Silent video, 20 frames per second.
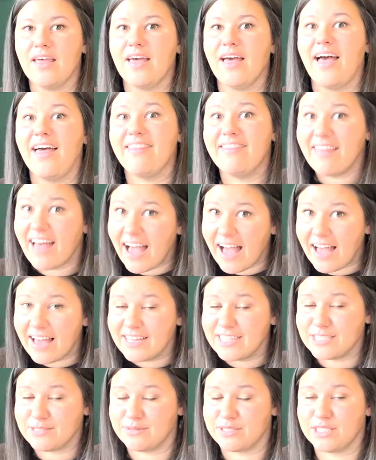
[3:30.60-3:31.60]
And that
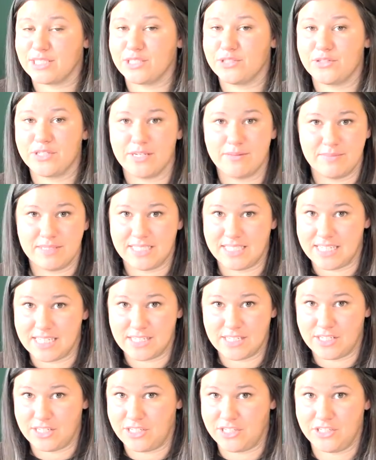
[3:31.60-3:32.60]
is what Skookum
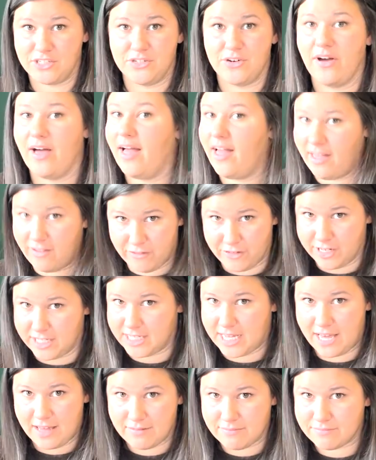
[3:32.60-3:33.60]
seeks to do every day.